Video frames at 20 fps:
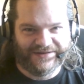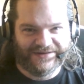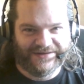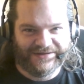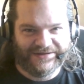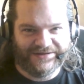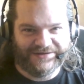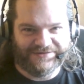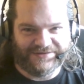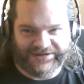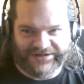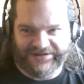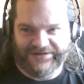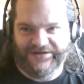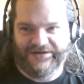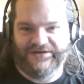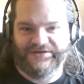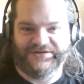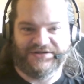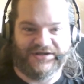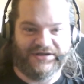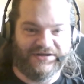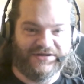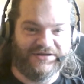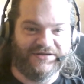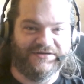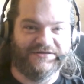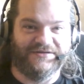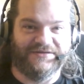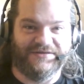He'll keep asking
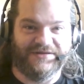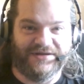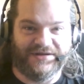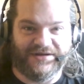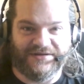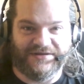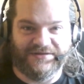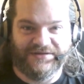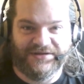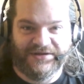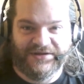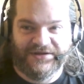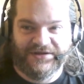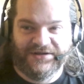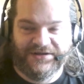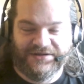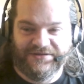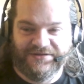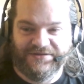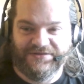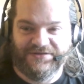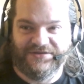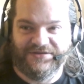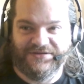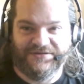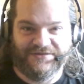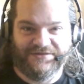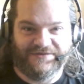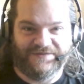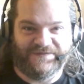you, you know, you
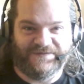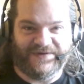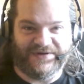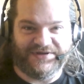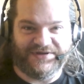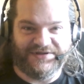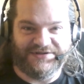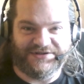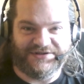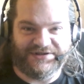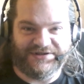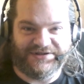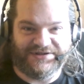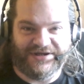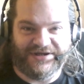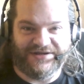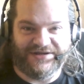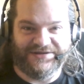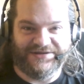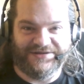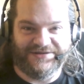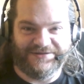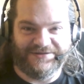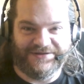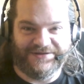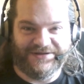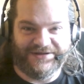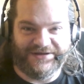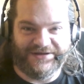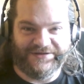lot who are fucking skint
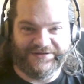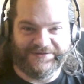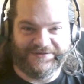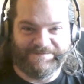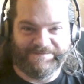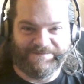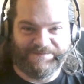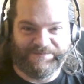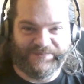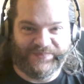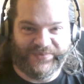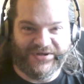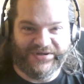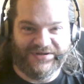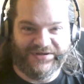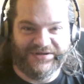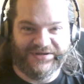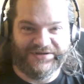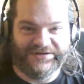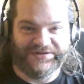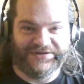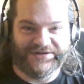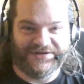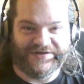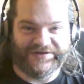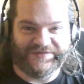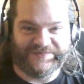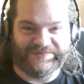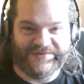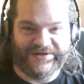and, you know, barely earn
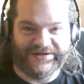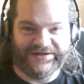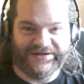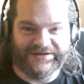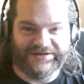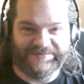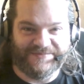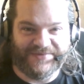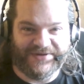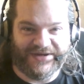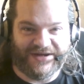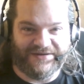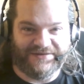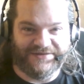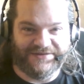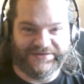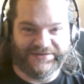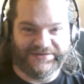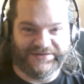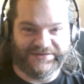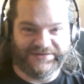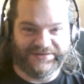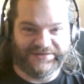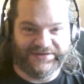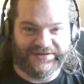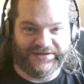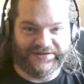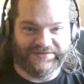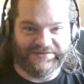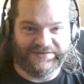enough money to be able to,
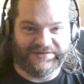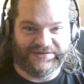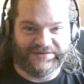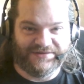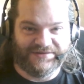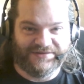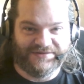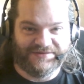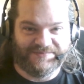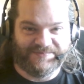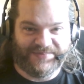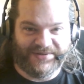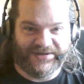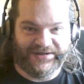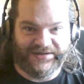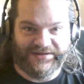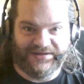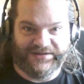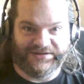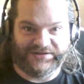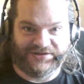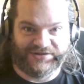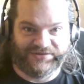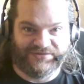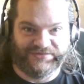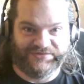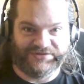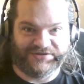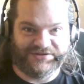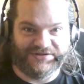you know, pay the
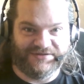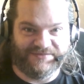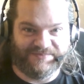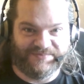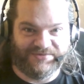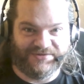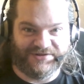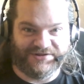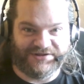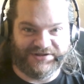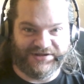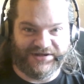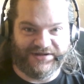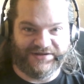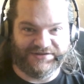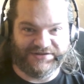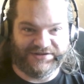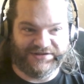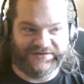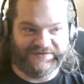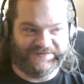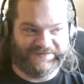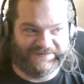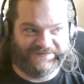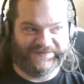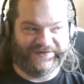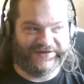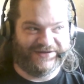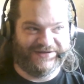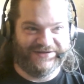extortionate price to go and see
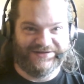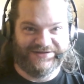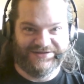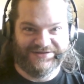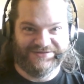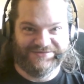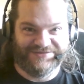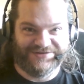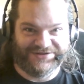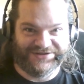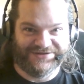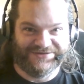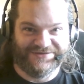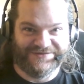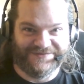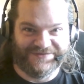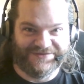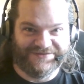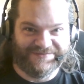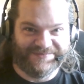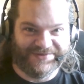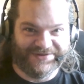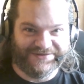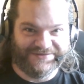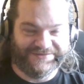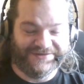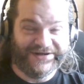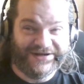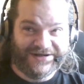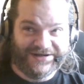fucking U2 of all
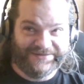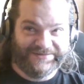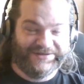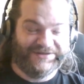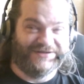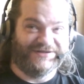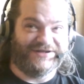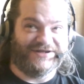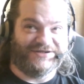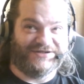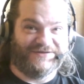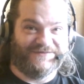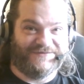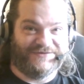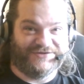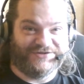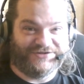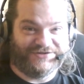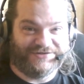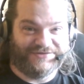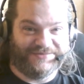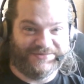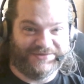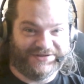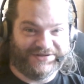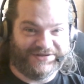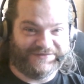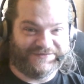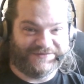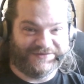people. I mean, I guess if you're stupid
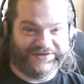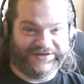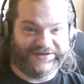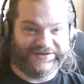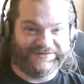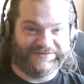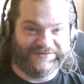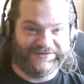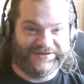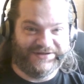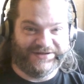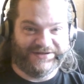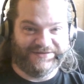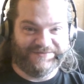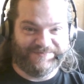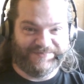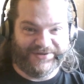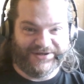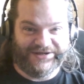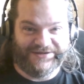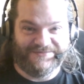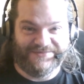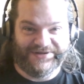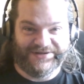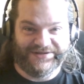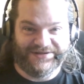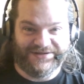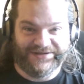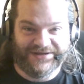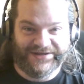enough to go and, you know, pay
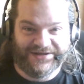money